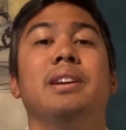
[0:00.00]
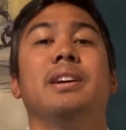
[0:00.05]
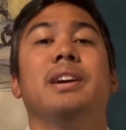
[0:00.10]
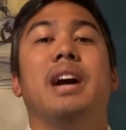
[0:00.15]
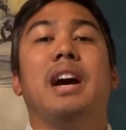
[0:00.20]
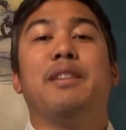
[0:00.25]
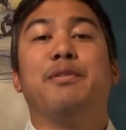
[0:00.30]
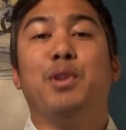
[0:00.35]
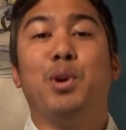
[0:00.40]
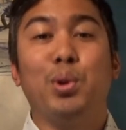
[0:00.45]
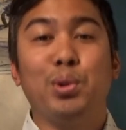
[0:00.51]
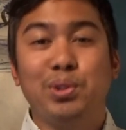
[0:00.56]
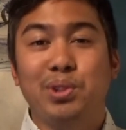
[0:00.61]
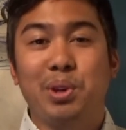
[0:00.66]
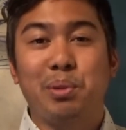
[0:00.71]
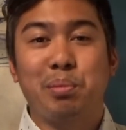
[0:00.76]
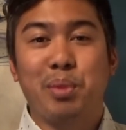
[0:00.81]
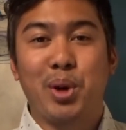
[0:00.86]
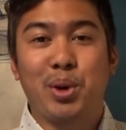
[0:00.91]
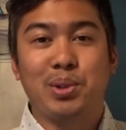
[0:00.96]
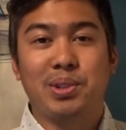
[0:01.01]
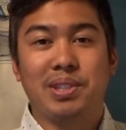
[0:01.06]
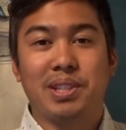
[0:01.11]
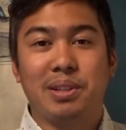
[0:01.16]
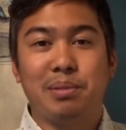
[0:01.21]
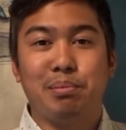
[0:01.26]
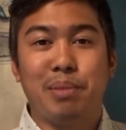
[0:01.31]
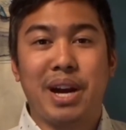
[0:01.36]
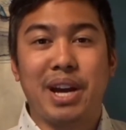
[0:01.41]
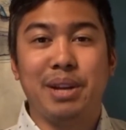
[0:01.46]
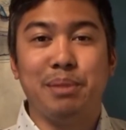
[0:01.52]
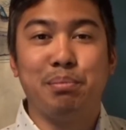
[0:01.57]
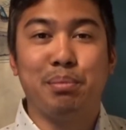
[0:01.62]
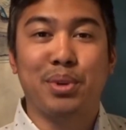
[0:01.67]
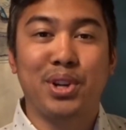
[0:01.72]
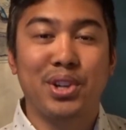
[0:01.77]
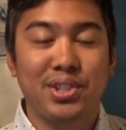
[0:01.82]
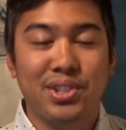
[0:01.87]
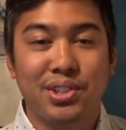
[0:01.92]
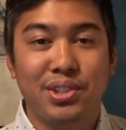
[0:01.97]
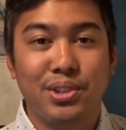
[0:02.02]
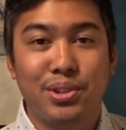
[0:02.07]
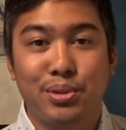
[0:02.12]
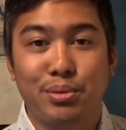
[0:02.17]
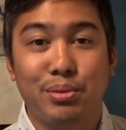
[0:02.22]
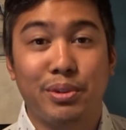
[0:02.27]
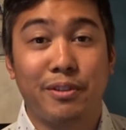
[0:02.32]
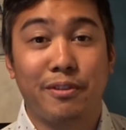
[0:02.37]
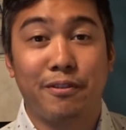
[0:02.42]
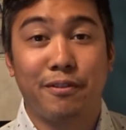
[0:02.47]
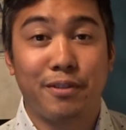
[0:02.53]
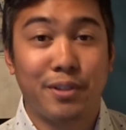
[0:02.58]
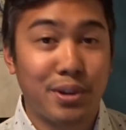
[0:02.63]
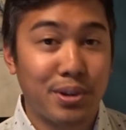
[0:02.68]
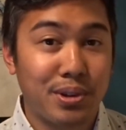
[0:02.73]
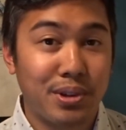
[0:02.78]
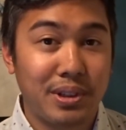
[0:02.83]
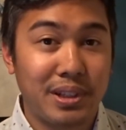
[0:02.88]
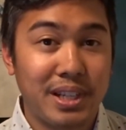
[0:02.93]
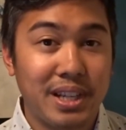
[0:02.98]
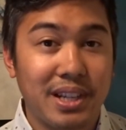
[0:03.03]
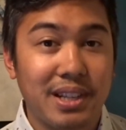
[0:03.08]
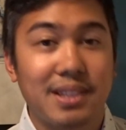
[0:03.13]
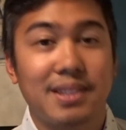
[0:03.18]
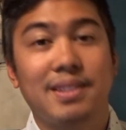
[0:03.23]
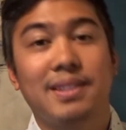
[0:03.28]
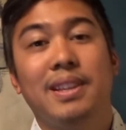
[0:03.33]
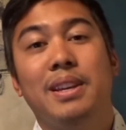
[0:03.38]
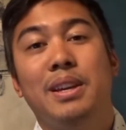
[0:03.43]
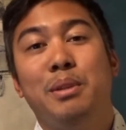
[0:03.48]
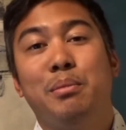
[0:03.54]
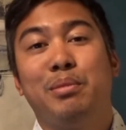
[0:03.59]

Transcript: I've also posted my personal referral links.